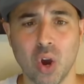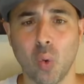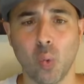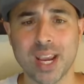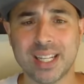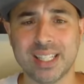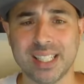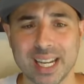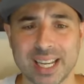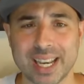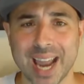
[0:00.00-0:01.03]
We
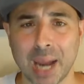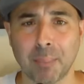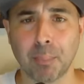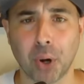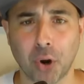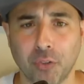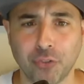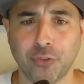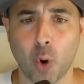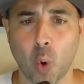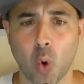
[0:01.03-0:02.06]
did not
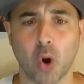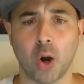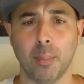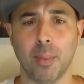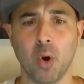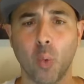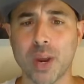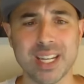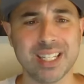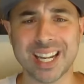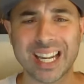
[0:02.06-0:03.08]
perform.
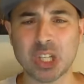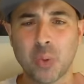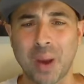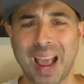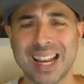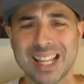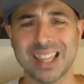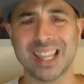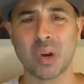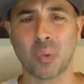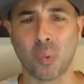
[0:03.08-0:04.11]
We didn't do
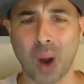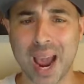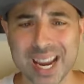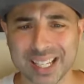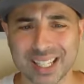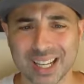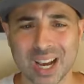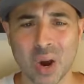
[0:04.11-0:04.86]
anything right.